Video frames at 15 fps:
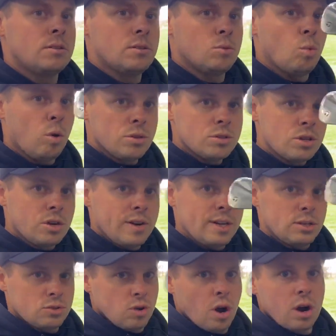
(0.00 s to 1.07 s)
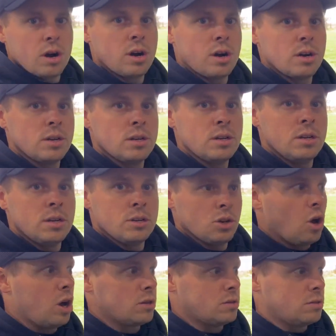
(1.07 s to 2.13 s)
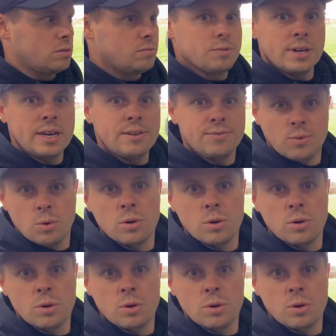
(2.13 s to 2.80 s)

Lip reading: 1 degree stronger. Yeah. Not 3, 4.